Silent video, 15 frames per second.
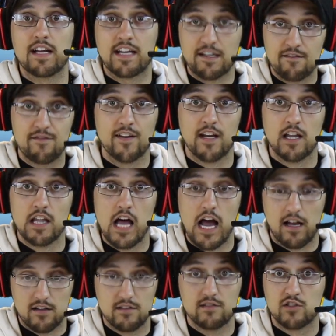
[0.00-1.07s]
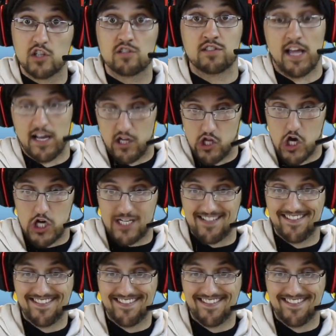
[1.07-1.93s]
It can fit a lot. Just take a look.